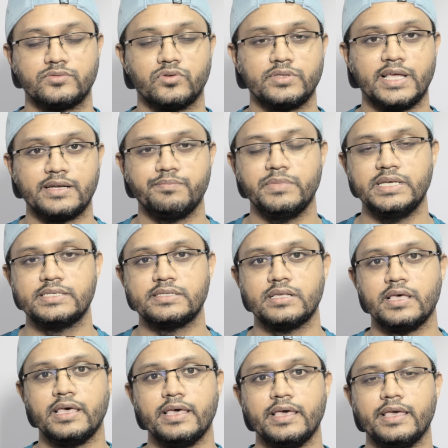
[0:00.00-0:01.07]
So that means
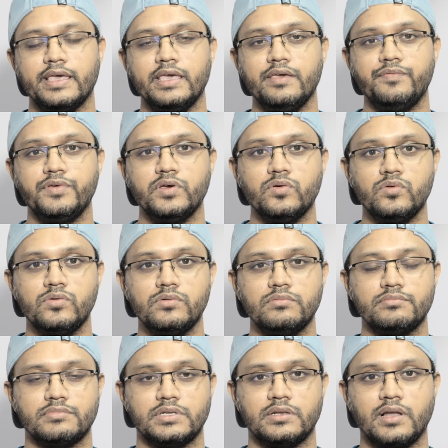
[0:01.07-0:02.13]
if you
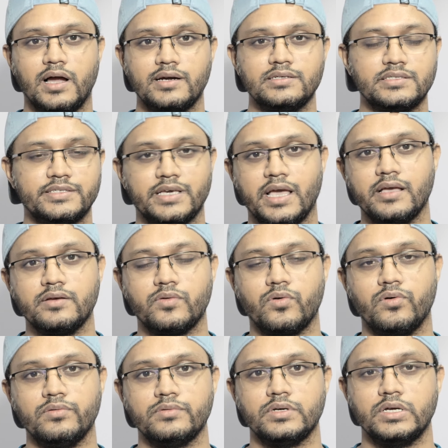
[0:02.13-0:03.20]
learn
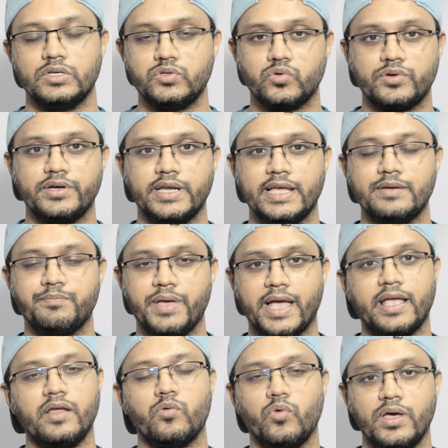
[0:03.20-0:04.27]
Django to create
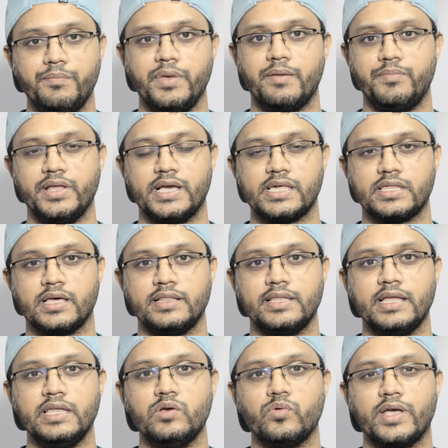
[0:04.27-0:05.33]
backend web application,
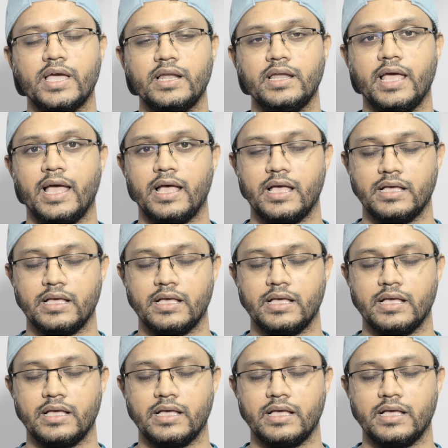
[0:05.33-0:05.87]
then you can